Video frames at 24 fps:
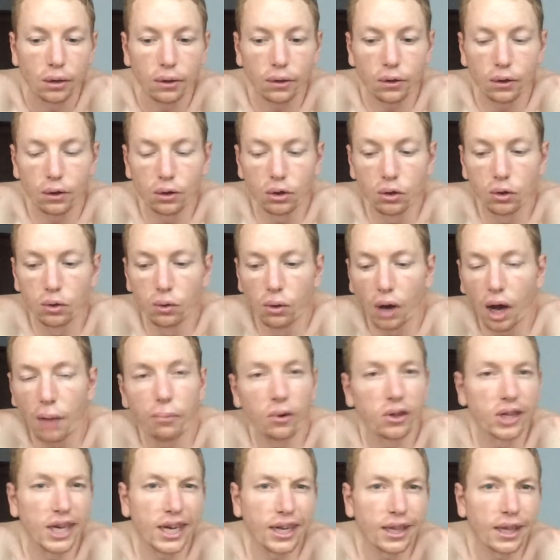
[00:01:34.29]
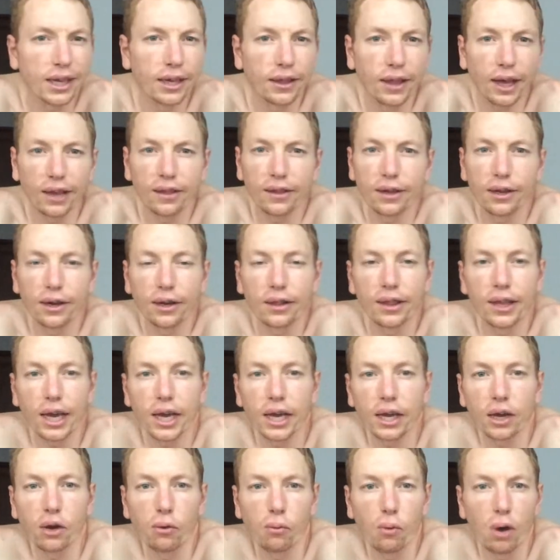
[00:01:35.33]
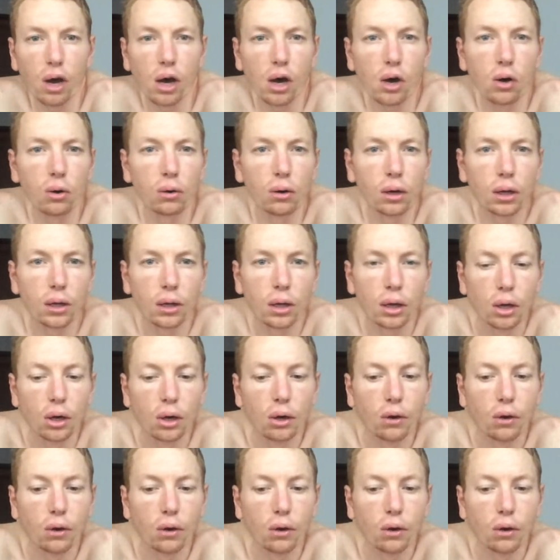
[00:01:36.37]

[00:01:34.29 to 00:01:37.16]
So I'm projecting that's going to take around